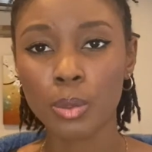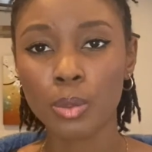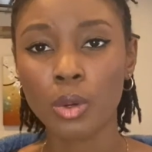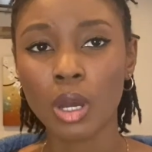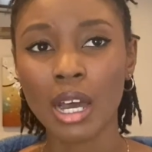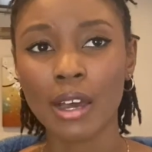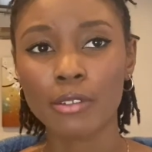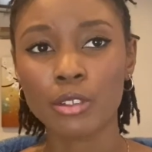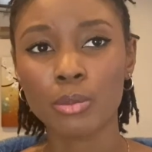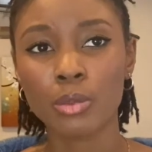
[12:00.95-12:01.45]

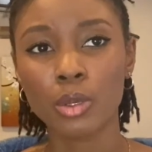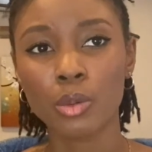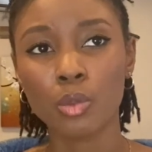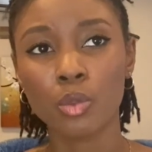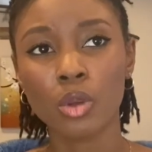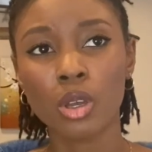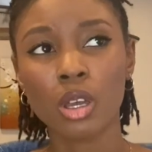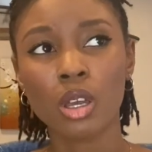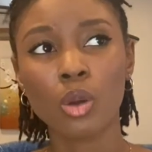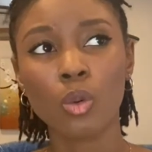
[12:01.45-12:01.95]
have to be
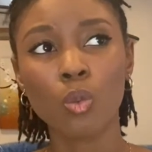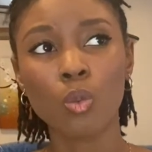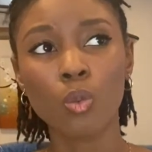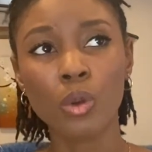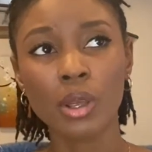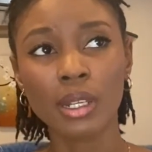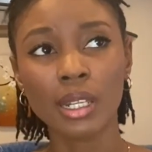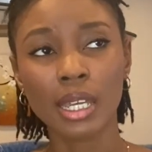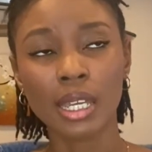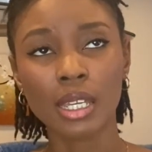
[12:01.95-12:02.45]

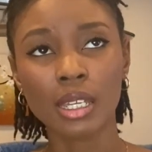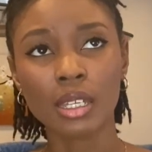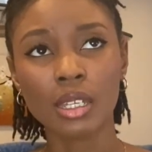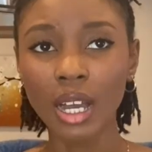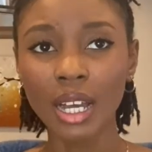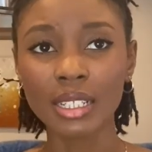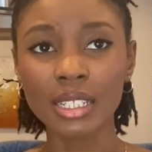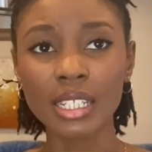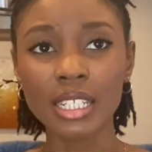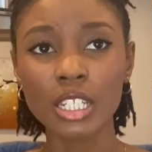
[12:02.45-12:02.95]
willing
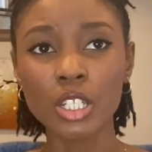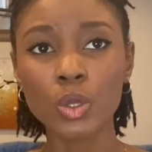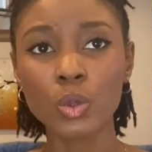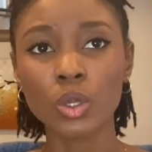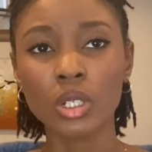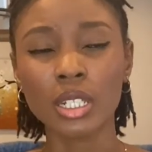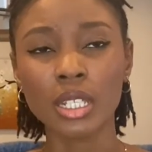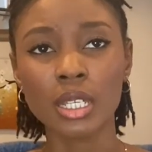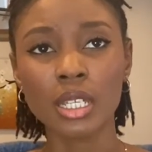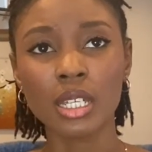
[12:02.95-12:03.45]
and
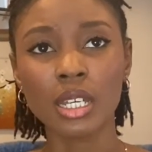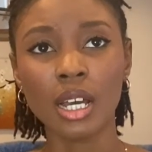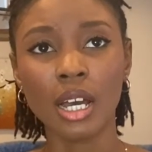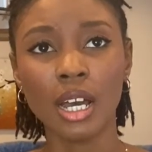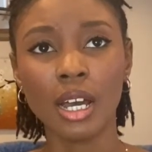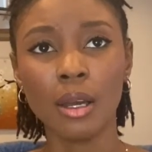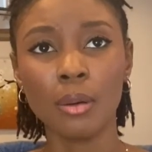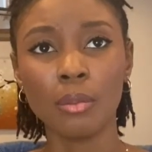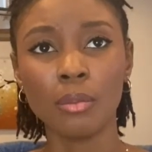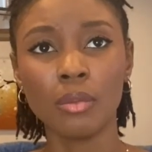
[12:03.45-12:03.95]
equally
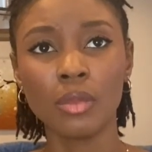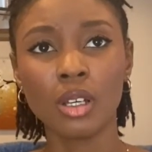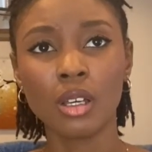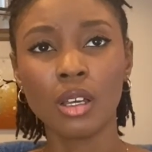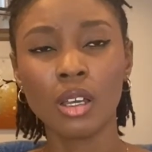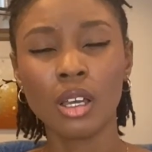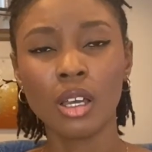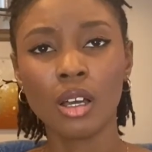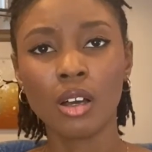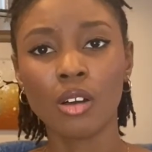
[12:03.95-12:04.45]

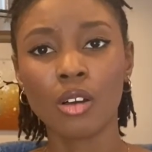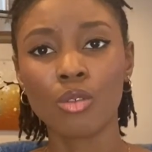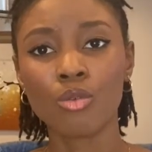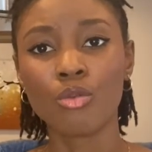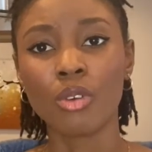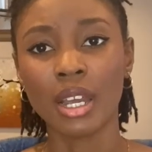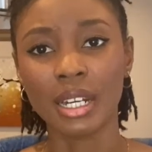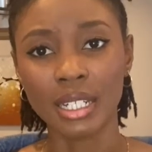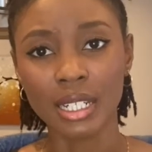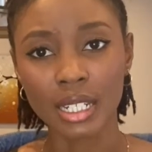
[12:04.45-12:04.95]

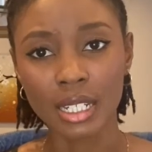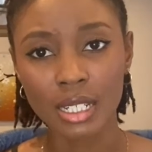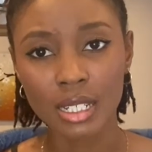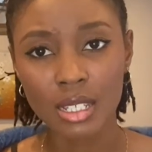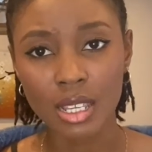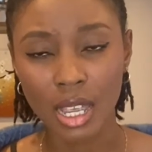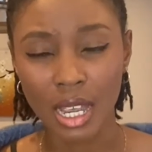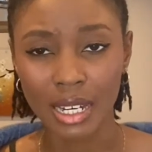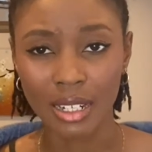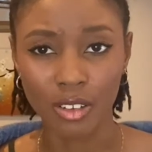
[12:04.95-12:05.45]
ready
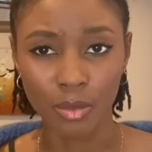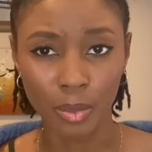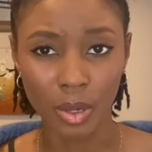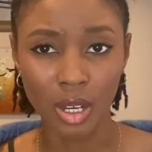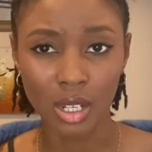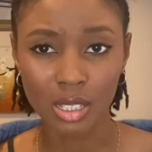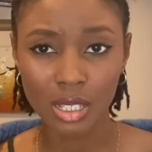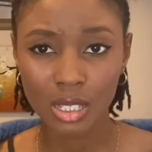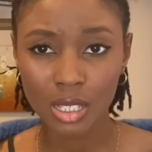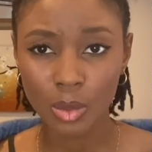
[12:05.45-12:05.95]
to kind of
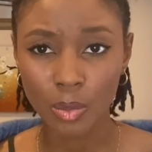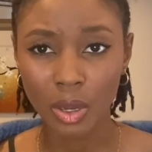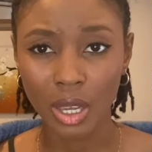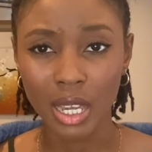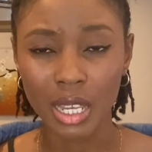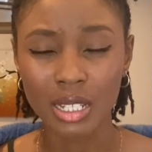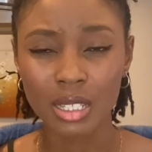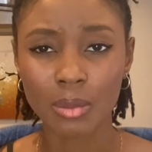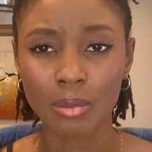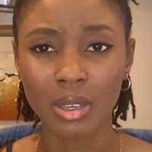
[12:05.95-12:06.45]

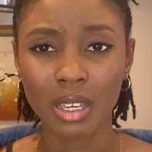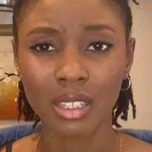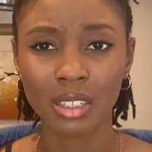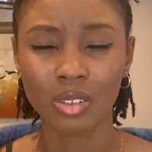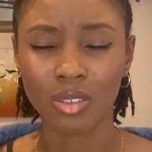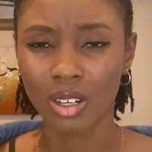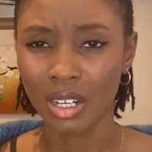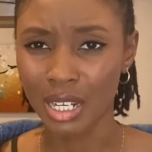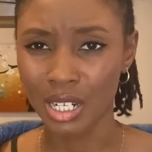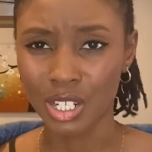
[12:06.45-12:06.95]
participate to make the
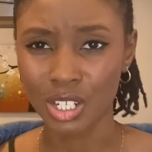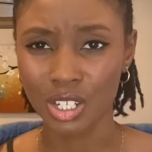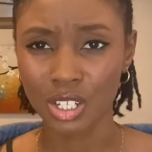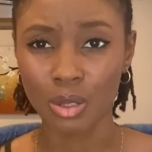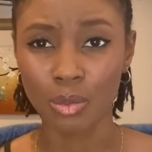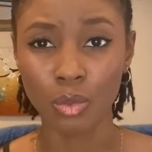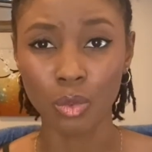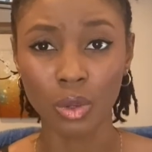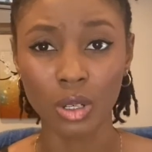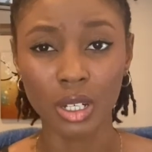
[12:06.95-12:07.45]

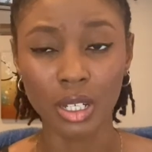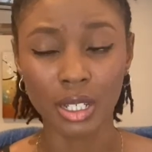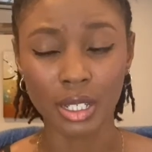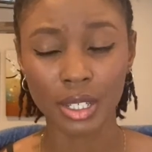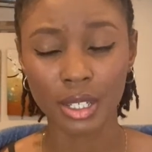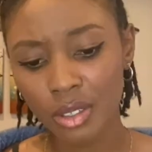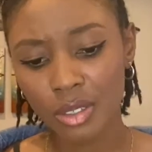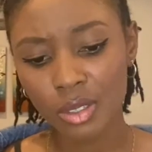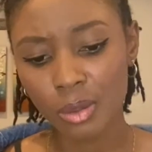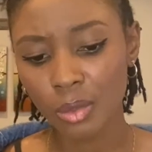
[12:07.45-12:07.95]
relationship work.
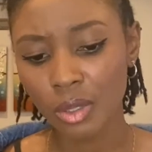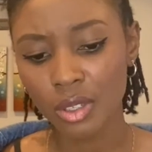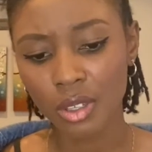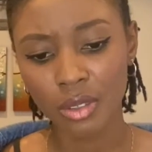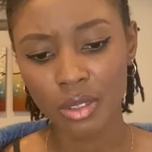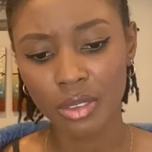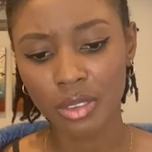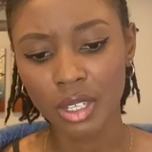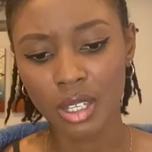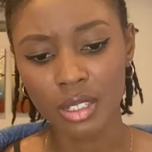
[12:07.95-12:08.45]
Some of the
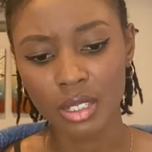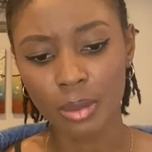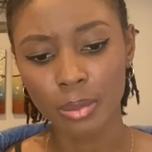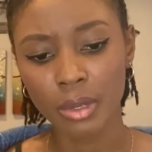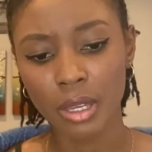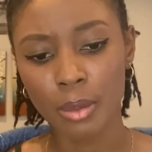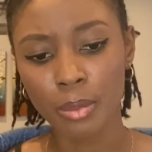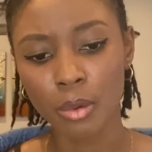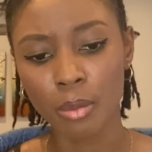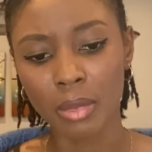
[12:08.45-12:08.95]
other things that
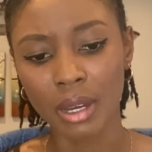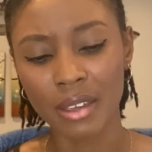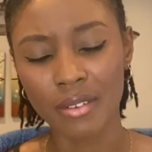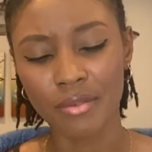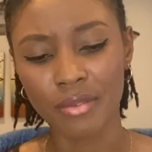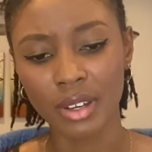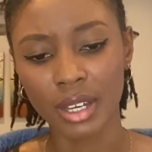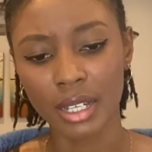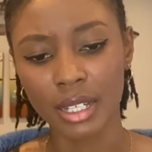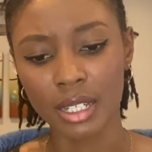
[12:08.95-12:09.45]
people might
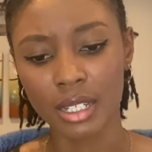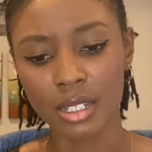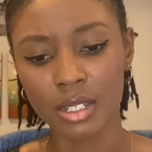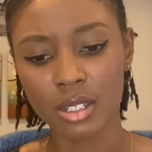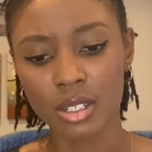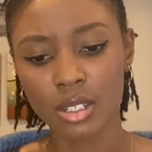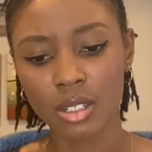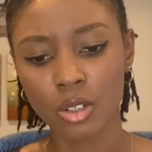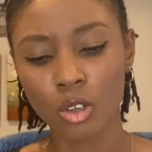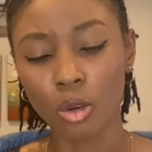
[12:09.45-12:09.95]

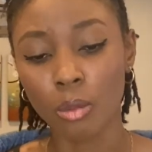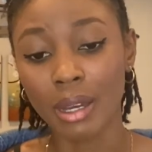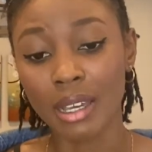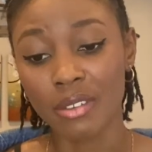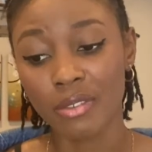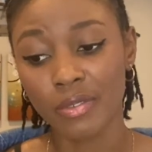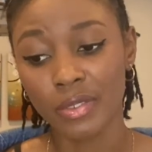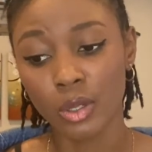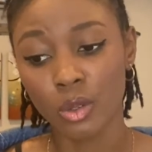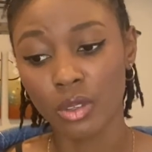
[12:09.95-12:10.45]
find or might
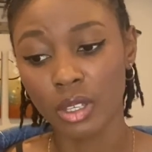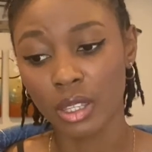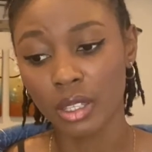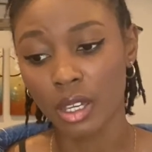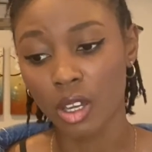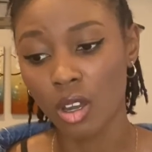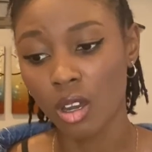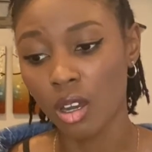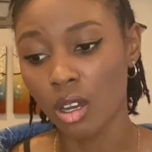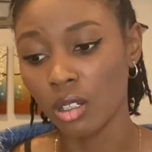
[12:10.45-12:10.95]
feel that they
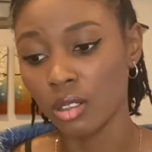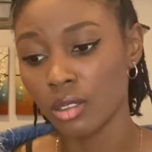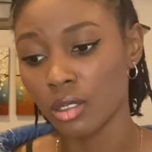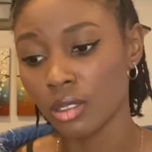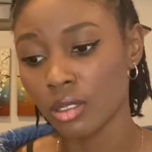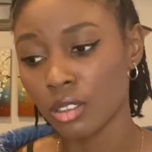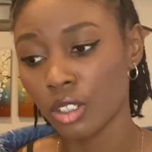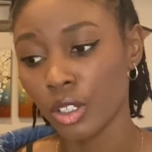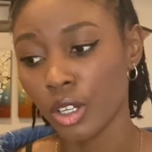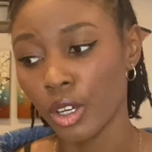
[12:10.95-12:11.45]
can't,
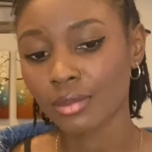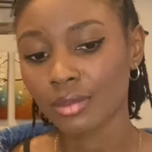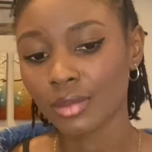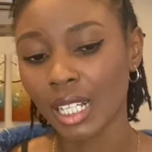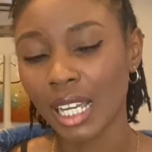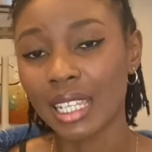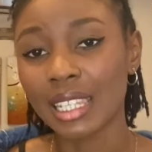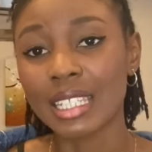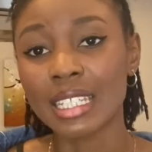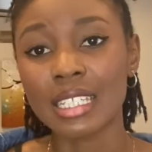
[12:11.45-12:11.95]
you know,
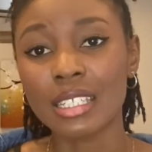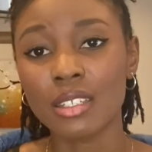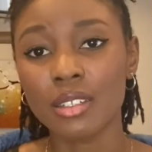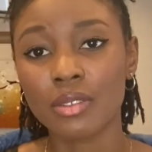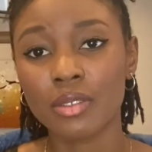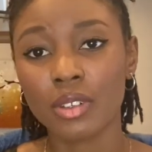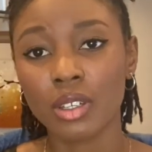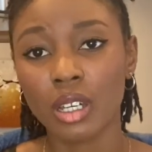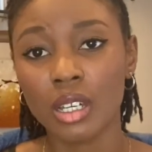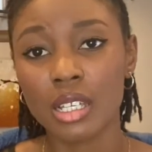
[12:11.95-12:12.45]

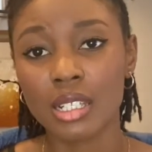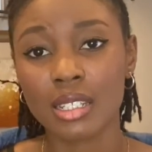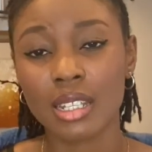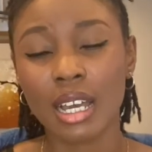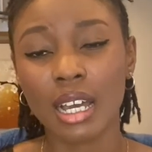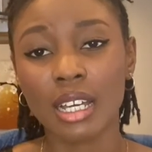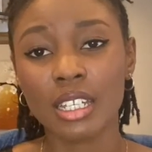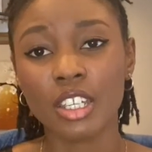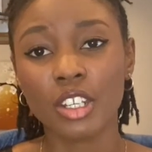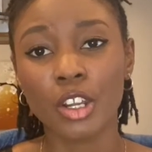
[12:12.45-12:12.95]
leave is
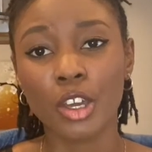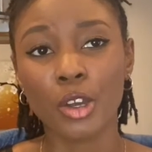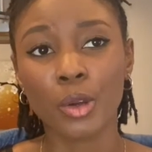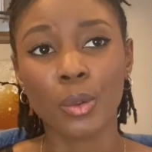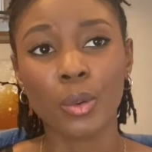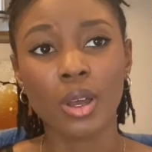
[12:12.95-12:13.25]
that, you know,